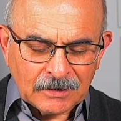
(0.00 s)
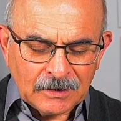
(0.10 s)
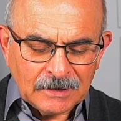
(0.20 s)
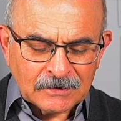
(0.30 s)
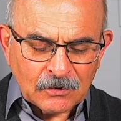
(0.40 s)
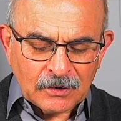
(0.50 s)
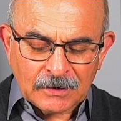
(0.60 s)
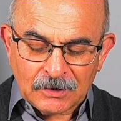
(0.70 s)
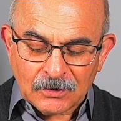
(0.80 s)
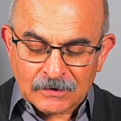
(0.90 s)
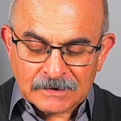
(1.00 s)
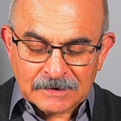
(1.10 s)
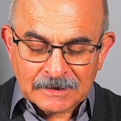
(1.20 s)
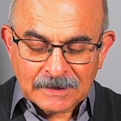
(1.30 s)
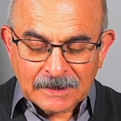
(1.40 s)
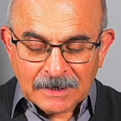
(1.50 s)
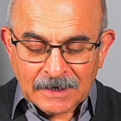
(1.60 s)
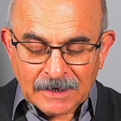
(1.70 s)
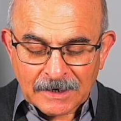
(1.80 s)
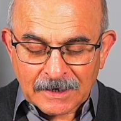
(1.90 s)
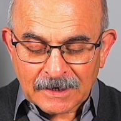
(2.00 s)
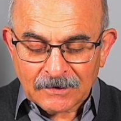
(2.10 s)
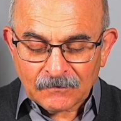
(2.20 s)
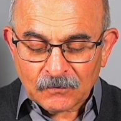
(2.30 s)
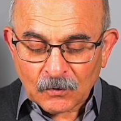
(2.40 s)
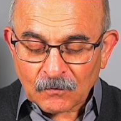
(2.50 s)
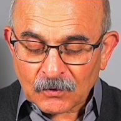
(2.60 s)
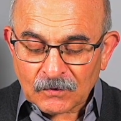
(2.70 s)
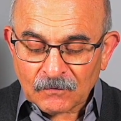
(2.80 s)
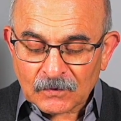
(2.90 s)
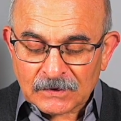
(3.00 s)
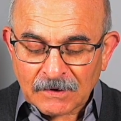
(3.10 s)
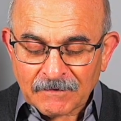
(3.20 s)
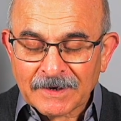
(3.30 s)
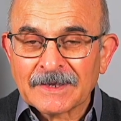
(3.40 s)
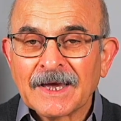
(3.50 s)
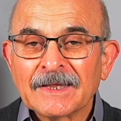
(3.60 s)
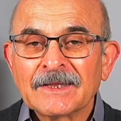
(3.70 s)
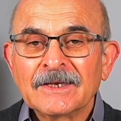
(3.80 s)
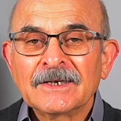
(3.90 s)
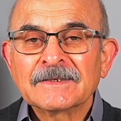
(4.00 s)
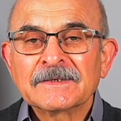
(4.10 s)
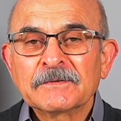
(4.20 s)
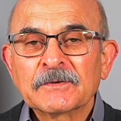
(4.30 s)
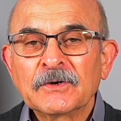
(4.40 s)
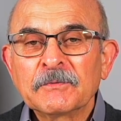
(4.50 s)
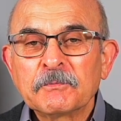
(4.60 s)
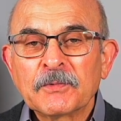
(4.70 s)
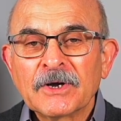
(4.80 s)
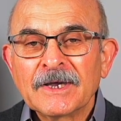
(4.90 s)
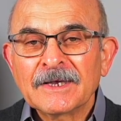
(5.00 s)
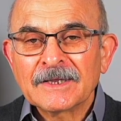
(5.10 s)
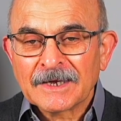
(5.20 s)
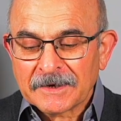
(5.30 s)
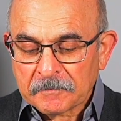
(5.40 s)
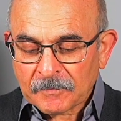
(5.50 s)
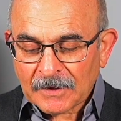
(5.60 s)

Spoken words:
These ideas, if you are working for somewhere that is going to bring the